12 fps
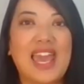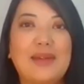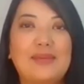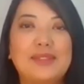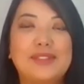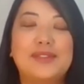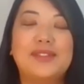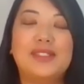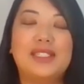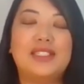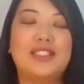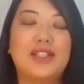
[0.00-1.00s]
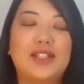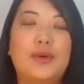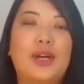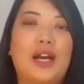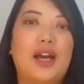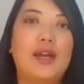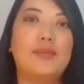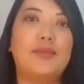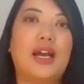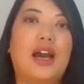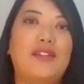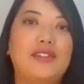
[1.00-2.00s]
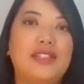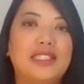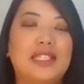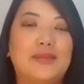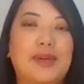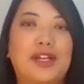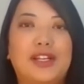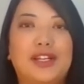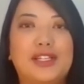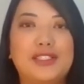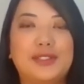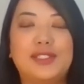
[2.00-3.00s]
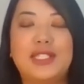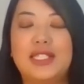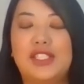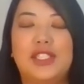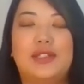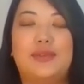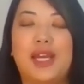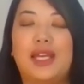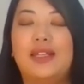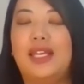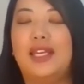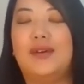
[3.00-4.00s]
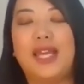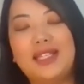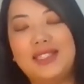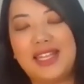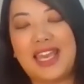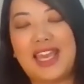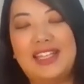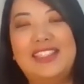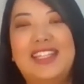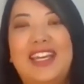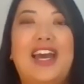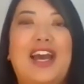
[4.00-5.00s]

Absolutely. So obviously, American Heart Association Red, they go hand in hand.